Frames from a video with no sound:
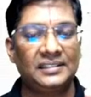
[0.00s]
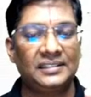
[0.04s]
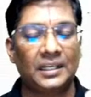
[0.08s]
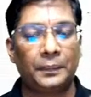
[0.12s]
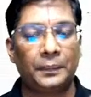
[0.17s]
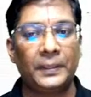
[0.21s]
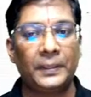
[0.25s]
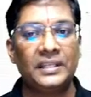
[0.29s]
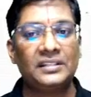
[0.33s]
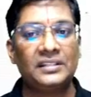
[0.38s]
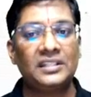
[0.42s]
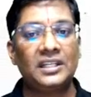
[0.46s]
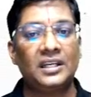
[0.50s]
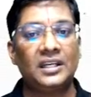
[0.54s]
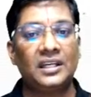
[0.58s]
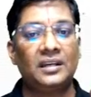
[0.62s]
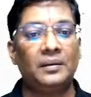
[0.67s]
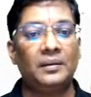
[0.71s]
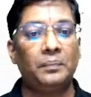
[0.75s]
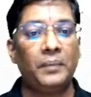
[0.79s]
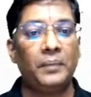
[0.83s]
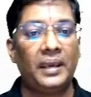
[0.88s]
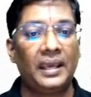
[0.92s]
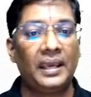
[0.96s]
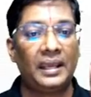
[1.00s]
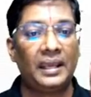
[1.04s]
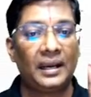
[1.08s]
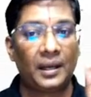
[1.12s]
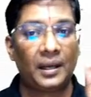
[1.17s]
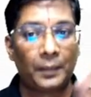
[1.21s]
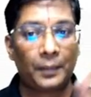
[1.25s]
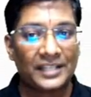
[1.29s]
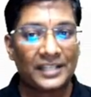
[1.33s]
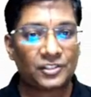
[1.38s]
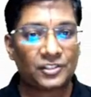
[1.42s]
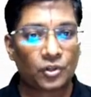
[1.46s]
that means it may
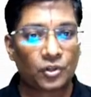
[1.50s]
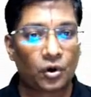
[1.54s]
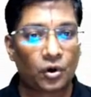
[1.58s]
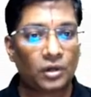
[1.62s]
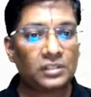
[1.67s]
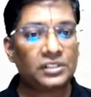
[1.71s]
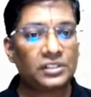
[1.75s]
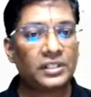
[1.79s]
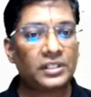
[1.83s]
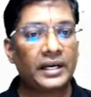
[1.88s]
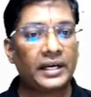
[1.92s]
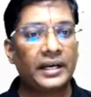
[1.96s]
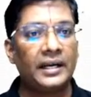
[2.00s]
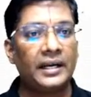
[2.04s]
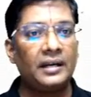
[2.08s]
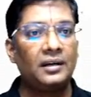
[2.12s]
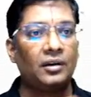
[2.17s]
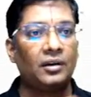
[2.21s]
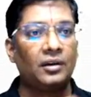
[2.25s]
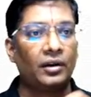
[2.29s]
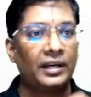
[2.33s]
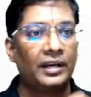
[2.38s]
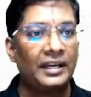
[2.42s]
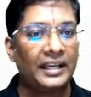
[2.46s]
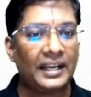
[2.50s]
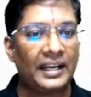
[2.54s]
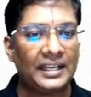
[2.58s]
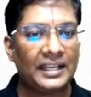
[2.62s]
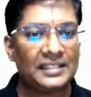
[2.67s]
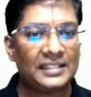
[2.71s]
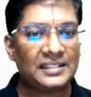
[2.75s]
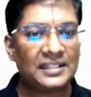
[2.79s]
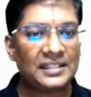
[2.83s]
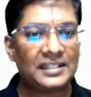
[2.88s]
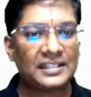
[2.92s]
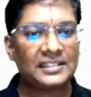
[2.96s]
remains constant or
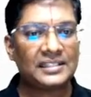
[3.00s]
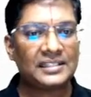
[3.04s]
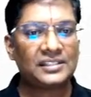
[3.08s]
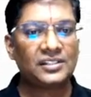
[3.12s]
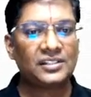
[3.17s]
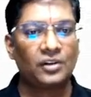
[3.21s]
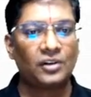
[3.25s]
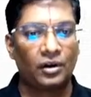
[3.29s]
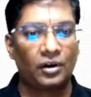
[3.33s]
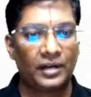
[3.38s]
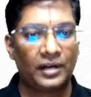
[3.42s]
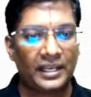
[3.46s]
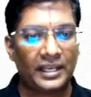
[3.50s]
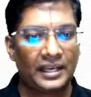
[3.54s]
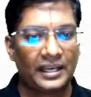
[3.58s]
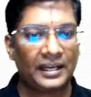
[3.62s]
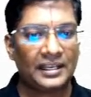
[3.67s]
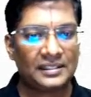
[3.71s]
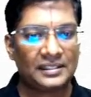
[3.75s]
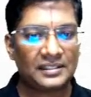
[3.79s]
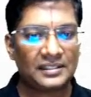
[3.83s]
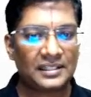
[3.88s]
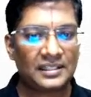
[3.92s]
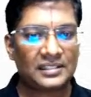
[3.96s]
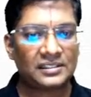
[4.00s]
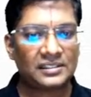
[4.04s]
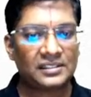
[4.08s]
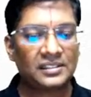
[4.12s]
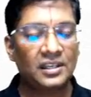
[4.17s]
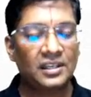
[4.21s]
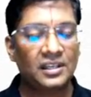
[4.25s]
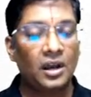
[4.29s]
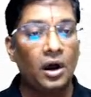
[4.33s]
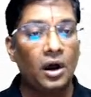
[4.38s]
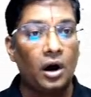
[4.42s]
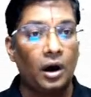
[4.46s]
increases or
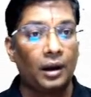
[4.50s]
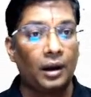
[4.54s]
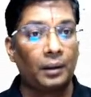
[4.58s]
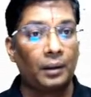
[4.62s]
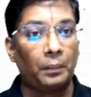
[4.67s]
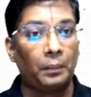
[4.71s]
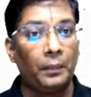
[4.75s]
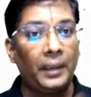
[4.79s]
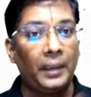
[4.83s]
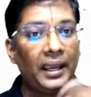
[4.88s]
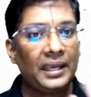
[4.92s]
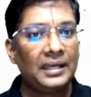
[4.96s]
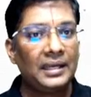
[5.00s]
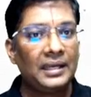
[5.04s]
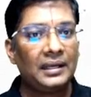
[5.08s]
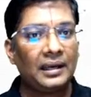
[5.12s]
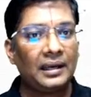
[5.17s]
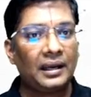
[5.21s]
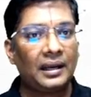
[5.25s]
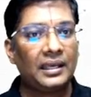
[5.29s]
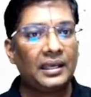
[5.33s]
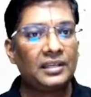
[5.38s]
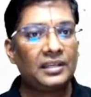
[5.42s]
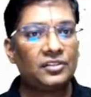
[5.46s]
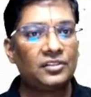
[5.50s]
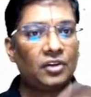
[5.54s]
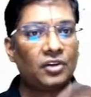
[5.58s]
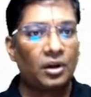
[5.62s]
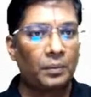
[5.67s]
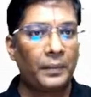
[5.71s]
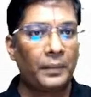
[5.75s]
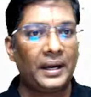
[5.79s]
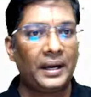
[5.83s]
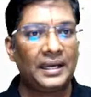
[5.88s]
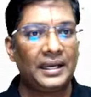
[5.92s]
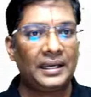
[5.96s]
decreases or may increase
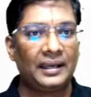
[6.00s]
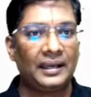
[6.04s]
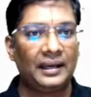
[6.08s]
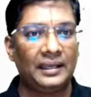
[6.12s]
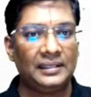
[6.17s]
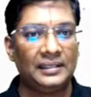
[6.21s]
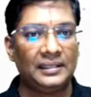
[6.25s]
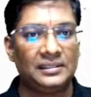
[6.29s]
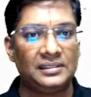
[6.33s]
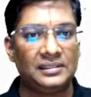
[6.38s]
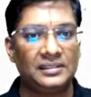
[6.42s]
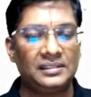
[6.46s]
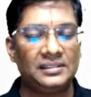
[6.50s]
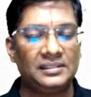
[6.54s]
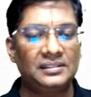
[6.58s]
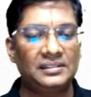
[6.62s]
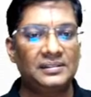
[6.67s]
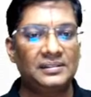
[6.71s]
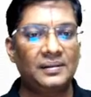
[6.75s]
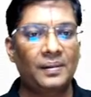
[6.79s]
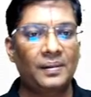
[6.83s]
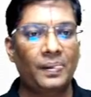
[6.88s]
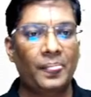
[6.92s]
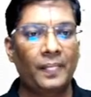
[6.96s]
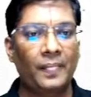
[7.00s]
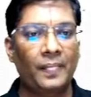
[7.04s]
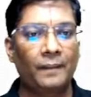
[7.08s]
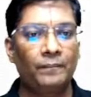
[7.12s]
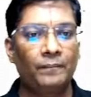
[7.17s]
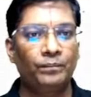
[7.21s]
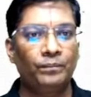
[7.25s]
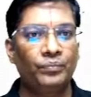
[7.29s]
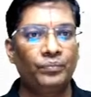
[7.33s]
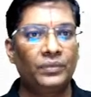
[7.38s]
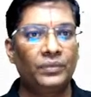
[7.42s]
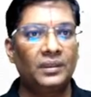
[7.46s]
or may decrease.
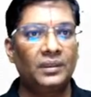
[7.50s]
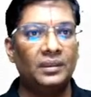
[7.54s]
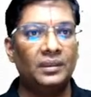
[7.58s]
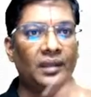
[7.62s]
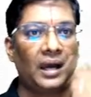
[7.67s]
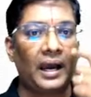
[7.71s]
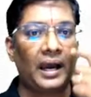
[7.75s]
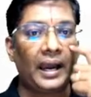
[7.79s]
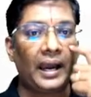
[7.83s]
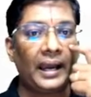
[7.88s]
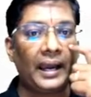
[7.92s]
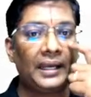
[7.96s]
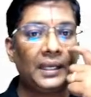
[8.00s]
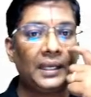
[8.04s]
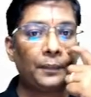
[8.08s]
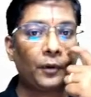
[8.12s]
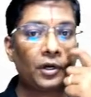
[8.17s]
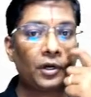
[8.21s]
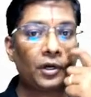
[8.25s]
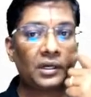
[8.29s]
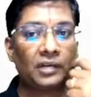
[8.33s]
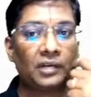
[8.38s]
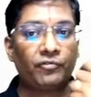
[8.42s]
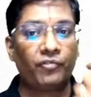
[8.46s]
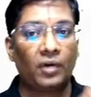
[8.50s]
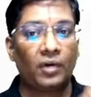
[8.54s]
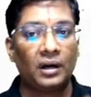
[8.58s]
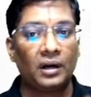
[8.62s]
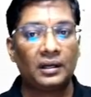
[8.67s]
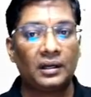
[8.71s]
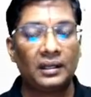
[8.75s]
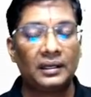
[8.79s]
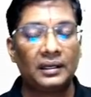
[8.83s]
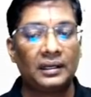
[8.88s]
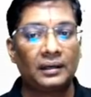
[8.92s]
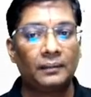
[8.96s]
The ionic product of
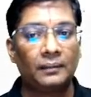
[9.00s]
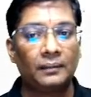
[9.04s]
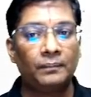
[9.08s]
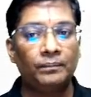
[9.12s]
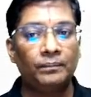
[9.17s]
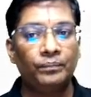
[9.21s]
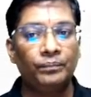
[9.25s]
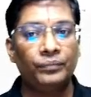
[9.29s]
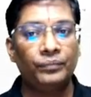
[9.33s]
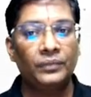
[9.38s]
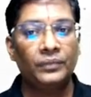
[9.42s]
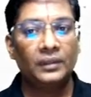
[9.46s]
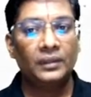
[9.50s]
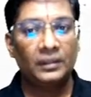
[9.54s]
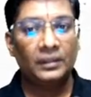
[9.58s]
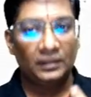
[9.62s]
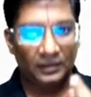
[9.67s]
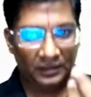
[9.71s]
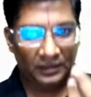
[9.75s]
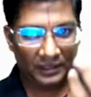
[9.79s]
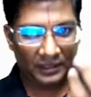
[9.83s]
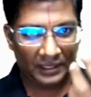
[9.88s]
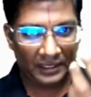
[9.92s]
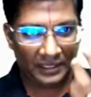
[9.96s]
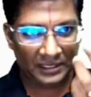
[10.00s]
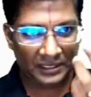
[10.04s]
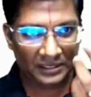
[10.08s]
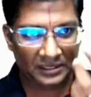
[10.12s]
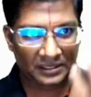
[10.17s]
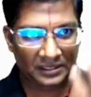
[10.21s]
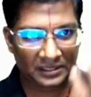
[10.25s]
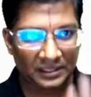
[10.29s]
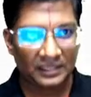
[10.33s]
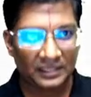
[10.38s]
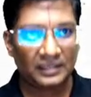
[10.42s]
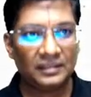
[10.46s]
water
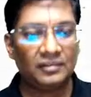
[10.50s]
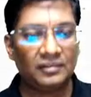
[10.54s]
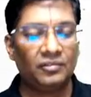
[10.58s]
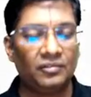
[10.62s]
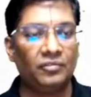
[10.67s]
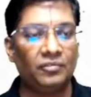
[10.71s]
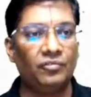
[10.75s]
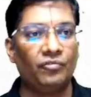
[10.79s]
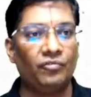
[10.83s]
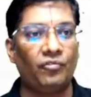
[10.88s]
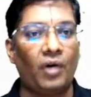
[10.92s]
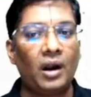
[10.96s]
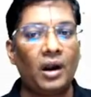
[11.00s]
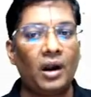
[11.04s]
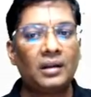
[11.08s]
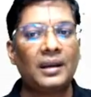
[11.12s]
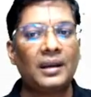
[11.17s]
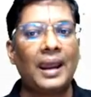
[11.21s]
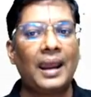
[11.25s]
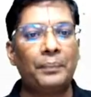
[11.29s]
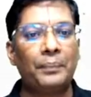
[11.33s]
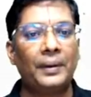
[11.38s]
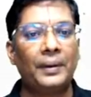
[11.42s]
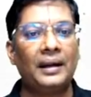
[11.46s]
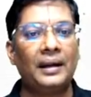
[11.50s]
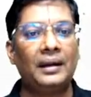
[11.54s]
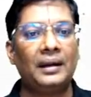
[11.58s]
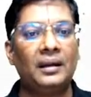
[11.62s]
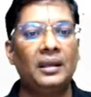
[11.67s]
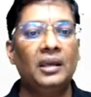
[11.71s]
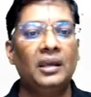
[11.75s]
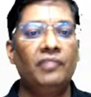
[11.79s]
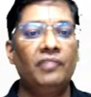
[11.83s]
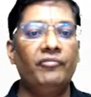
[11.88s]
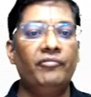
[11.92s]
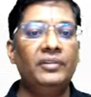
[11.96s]
is what
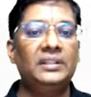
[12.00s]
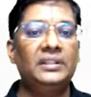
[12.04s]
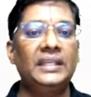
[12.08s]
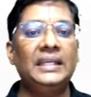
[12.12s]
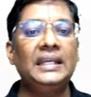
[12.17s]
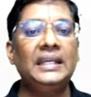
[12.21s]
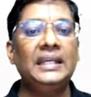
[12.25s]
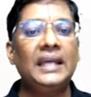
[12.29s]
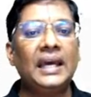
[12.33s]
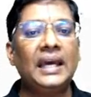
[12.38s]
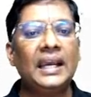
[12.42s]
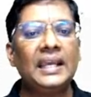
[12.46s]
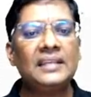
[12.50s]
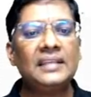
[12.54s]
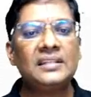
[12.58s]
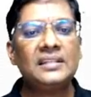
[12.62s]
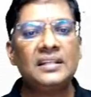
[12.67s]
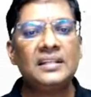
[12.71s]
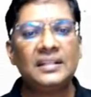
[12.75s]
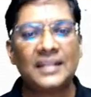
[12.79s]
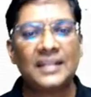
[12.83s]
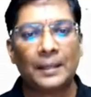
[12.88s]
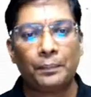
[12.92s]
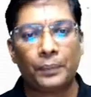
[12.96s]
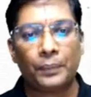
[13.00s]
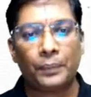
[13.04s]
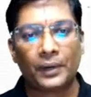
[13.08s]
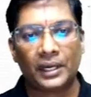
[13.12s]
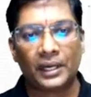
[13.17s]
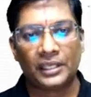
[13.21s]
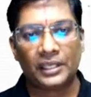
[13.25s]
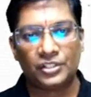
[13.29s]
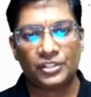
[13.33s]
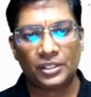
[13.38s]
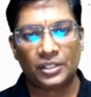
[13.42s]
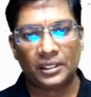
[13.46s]
happened with the increase in
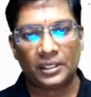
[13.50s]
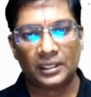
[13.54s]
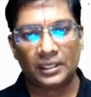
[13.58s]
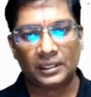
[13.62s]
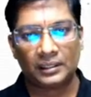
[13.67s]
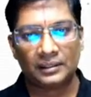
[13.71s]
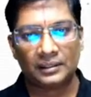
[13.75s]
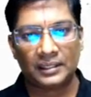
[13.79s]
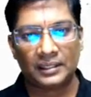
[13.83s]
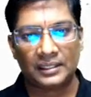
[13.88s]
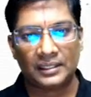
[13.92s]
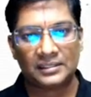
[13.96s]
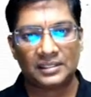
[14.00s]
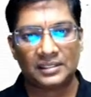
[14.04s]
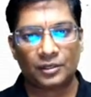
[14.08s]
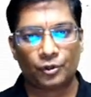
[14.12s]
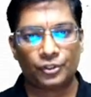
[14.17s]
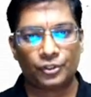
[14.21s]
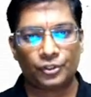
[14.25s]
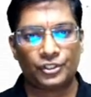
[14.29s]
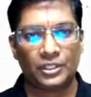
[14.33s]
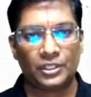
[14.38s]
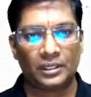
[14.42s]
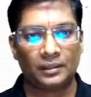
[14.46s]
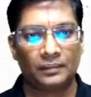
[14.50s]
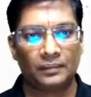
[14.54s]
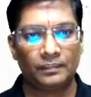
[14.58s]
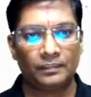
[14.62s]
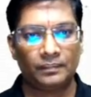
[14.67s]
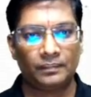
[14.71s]
temperature. That is the question.